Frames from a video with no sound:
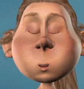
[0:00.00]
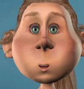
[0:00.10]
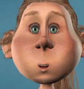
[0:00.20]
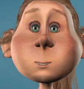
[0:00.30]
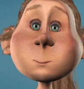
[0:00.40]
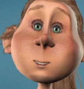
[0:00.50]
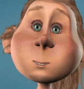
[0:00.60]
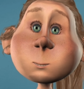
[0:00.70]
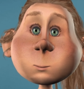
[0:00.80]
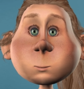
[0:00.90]
Hello
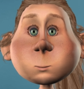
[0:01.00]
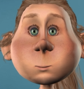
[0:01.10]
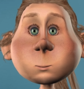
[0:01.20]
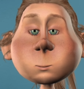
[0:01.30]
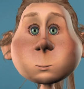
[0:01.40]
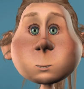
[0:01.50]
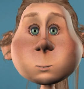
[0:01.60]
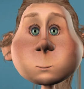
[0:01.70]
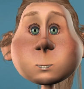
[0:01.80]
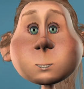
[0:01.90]
there!
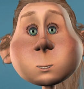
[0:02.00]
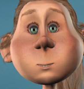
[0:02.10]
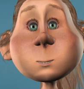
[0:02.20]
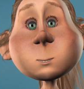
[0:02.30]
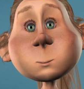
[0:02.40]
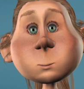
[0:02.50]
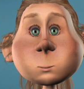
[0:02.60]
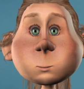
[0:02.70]
In this video,